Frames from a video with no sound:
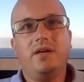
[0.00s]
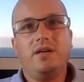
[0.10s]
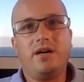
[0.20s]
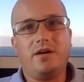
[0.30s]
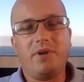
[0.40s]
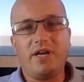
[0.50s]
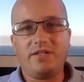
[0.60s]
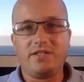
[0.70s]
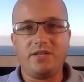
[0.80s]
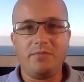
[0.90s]
And
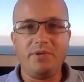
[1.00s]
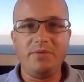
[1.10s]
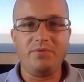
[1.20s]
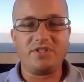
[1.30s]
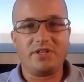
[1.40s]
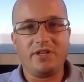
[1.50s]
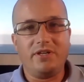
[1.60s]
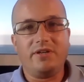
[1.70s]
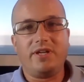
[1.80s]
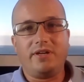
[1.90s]
so people started
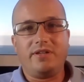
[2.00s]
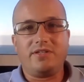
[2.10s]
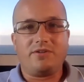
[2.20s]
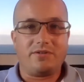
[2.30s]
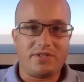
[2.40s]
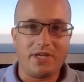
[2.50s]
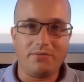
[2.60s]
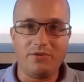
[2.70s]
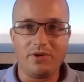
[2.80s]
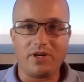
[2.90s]
looking at this concept
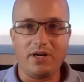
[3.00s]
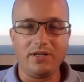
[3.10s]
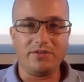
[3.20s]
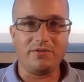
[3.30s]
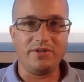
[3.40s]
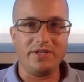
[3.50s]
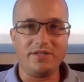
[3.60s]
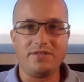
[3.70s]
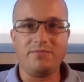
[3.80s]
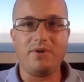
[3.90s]
called colored
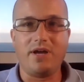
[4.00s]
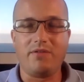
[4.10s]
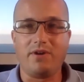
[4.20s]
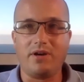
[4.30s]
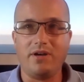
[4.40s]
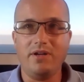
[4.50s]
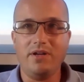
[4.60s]
coins, where